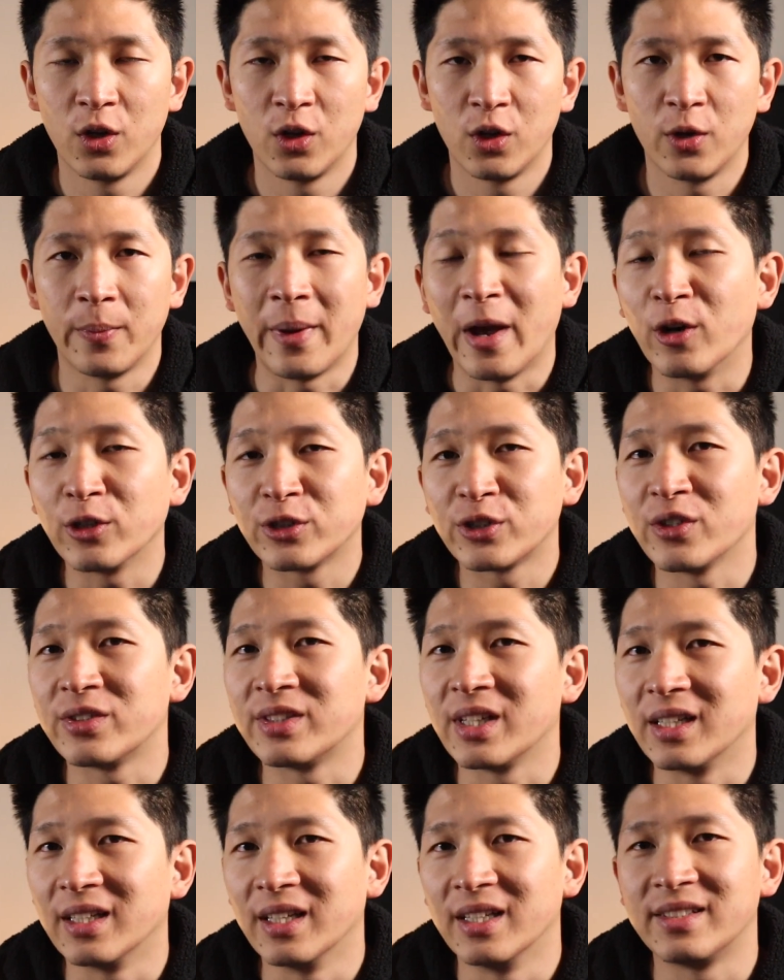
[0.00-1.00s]
You may also
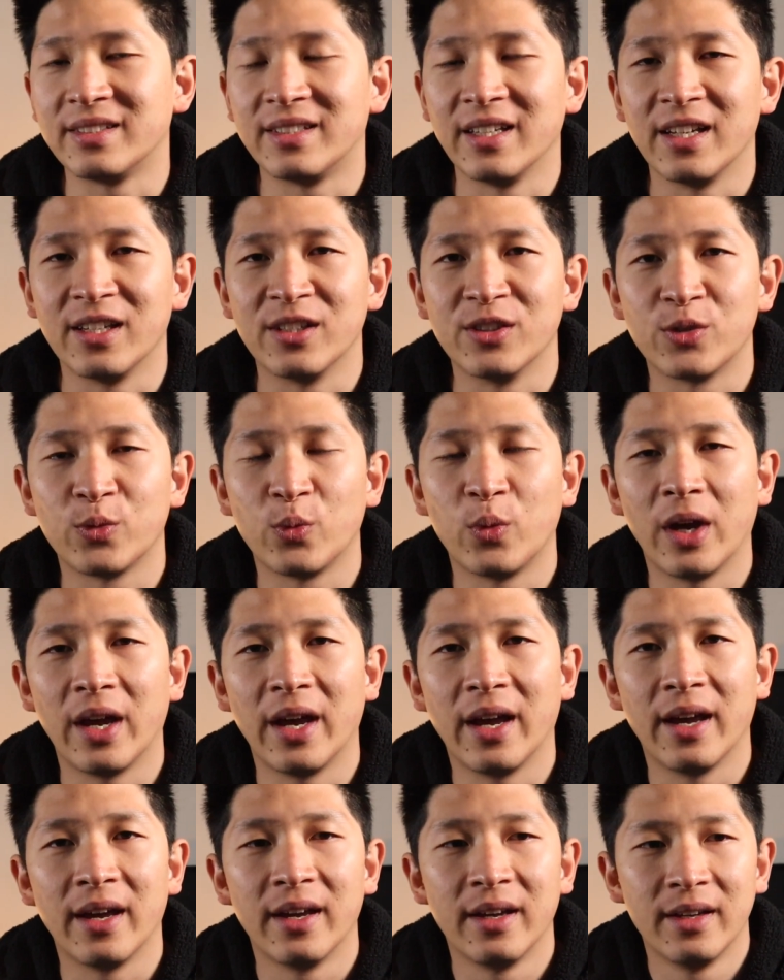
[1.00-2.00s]
see listings
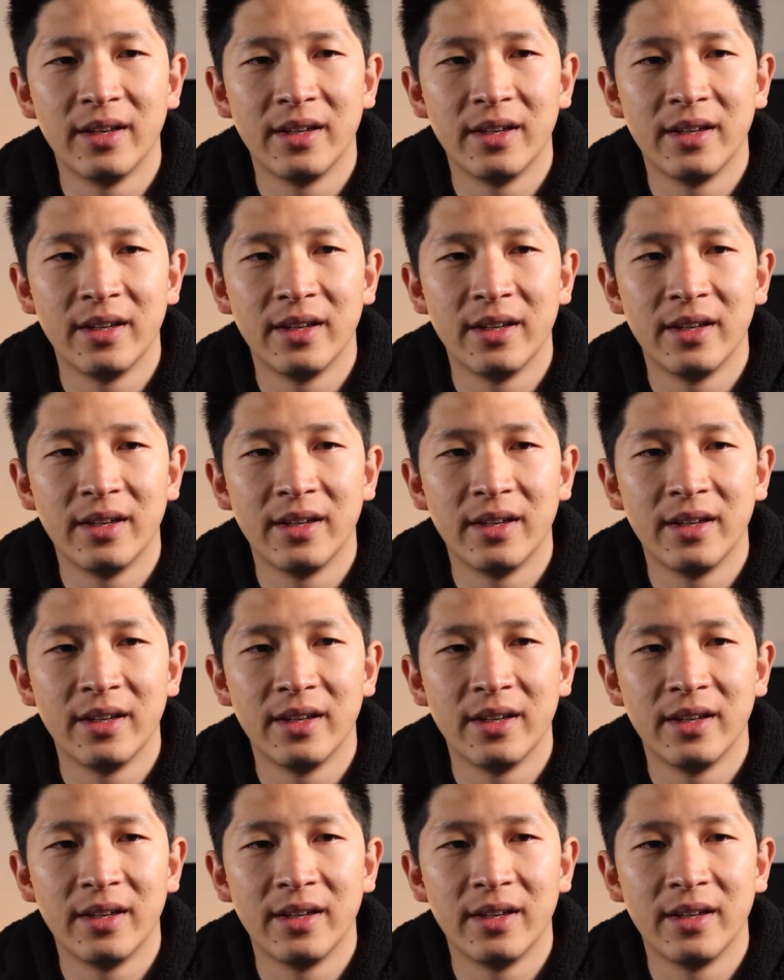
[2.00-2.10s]
where